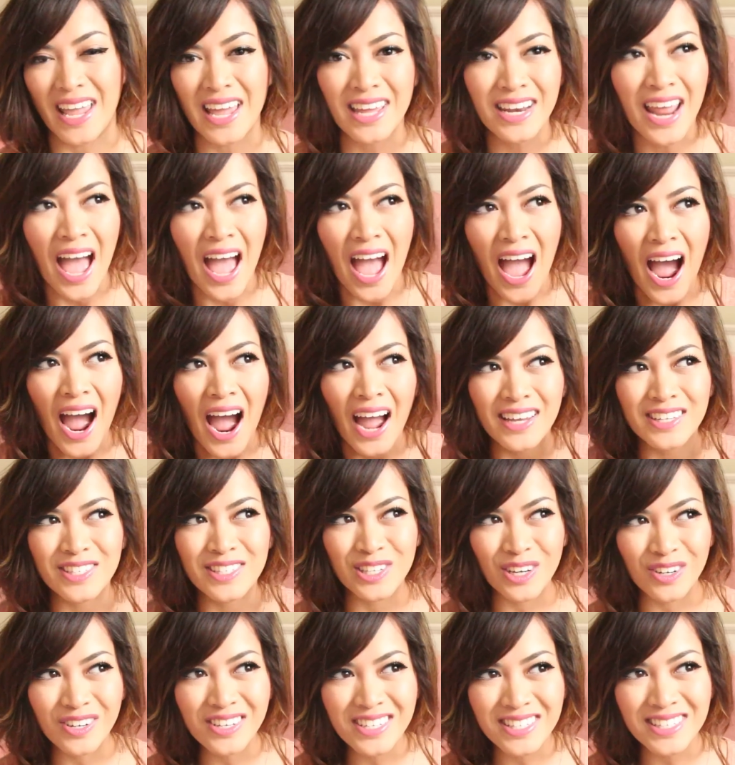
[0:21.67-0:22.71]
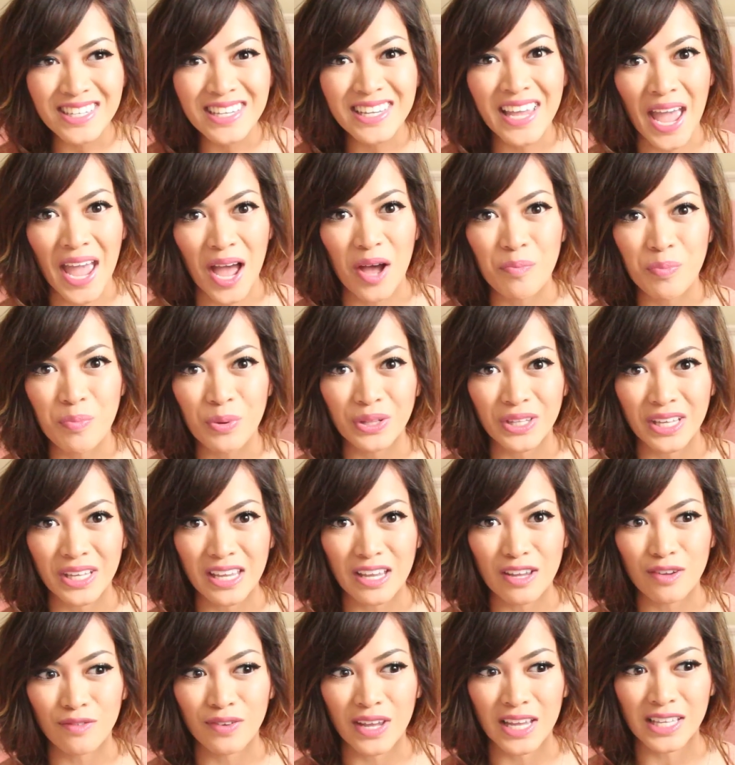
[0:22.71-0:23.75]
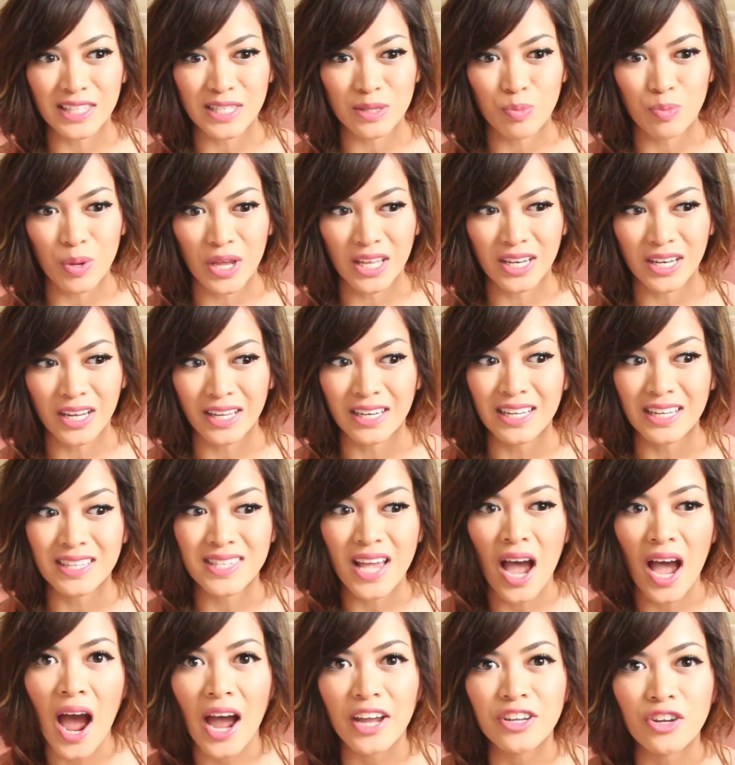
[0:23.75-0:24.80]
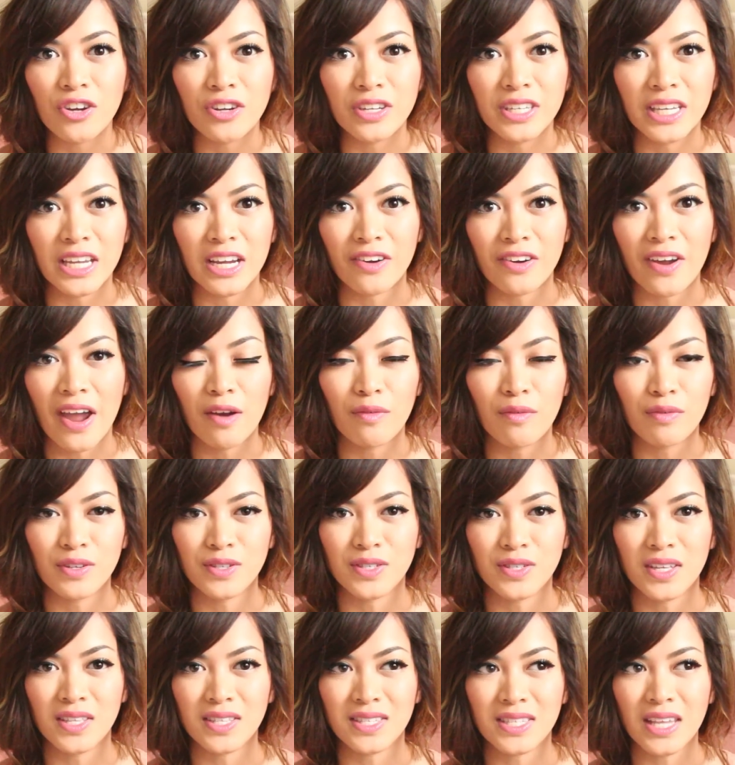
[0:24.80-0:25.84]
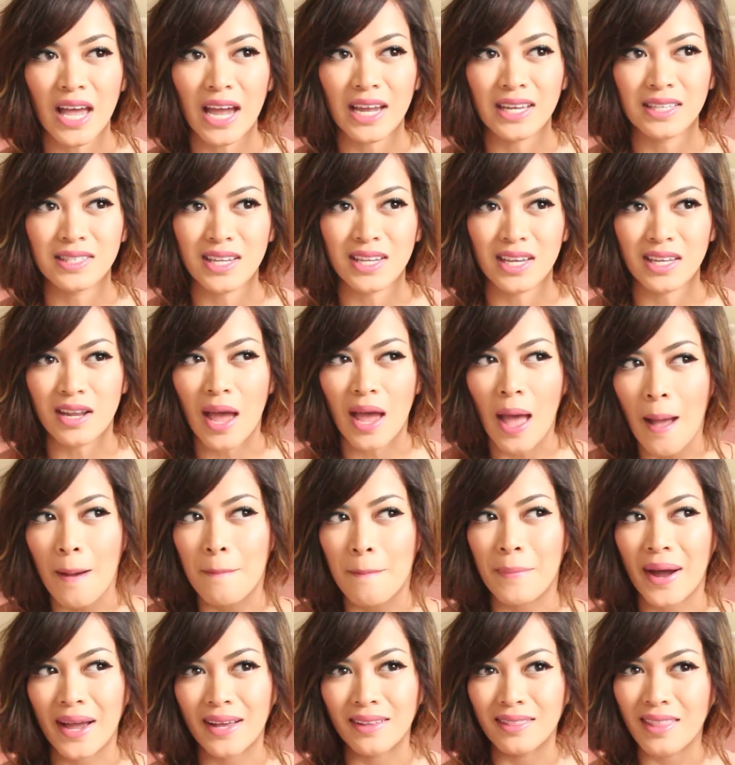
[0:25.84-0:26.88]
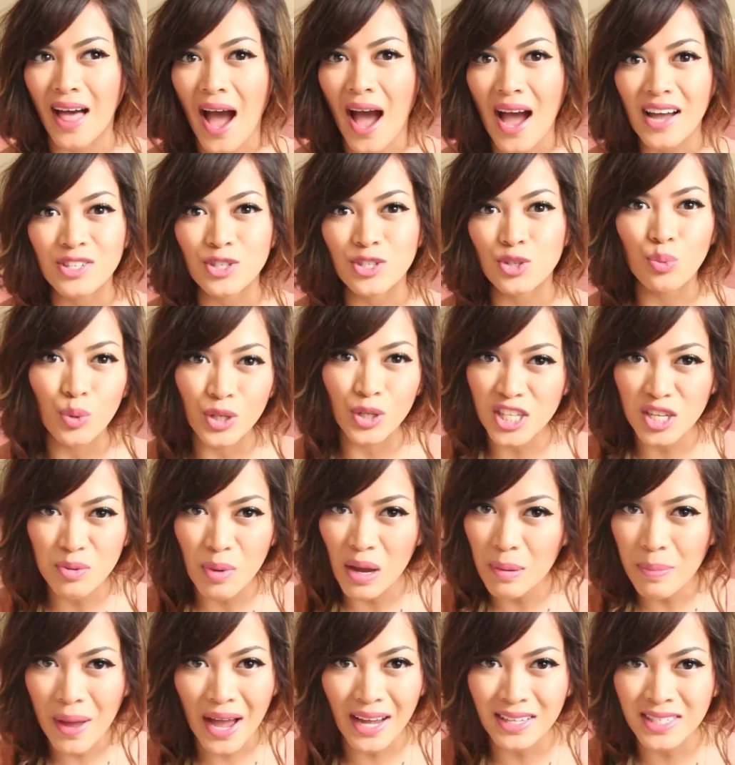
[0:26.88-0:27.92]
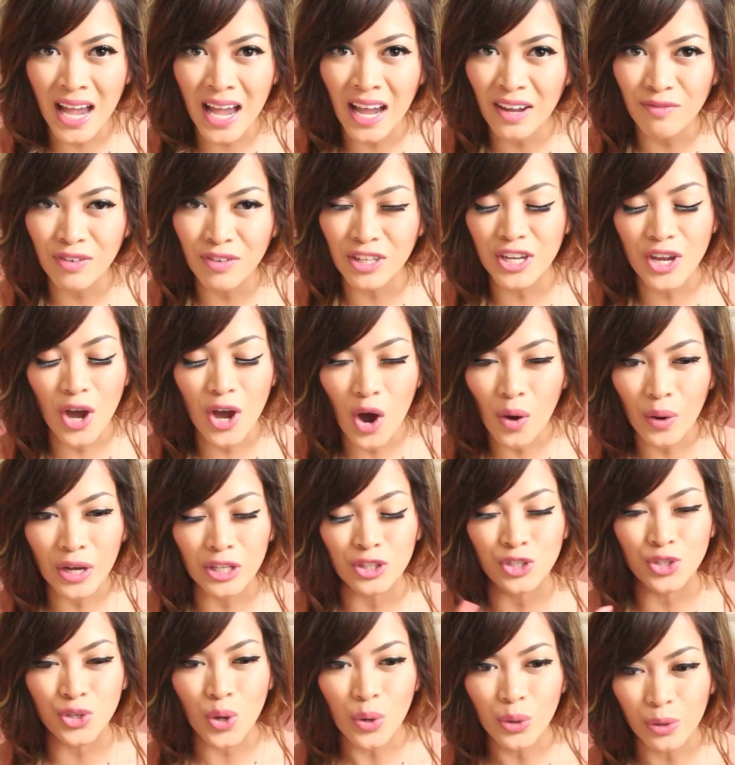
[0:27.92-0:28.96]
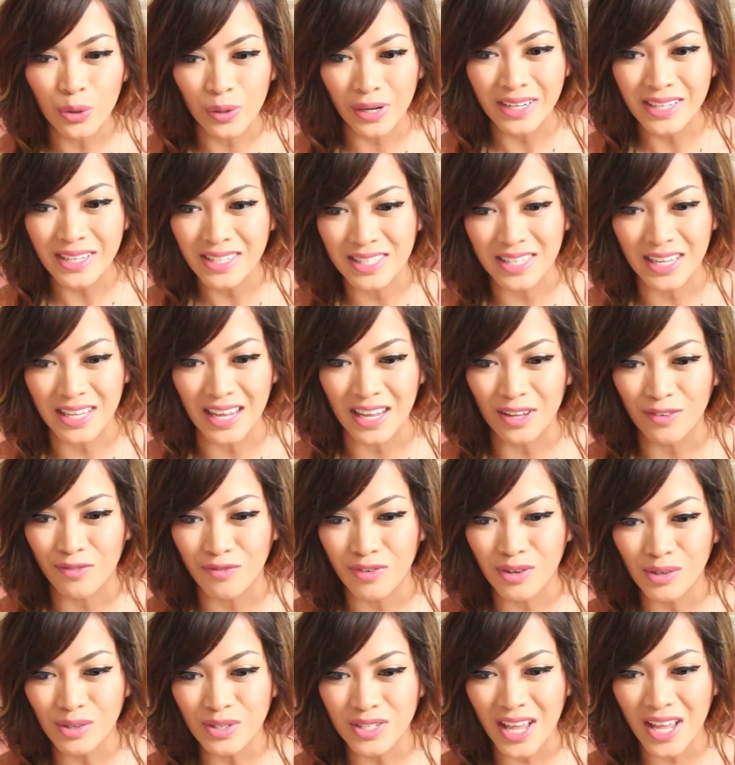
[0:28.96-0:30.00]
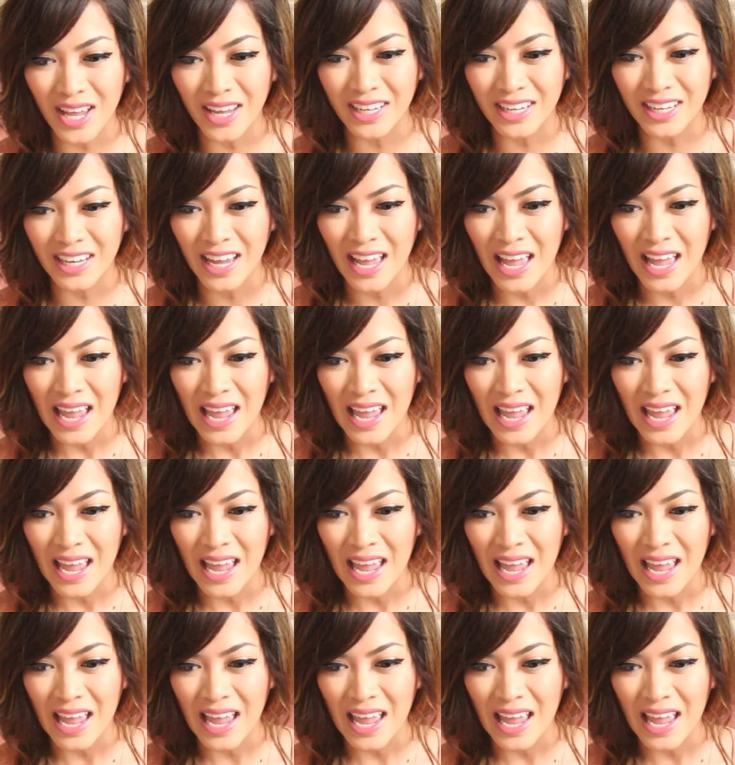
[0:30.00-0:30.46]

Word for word: And I seriously can't believe it's been an entire year ever since I did my last what's in my bag tag video. It's so crazy. It feels like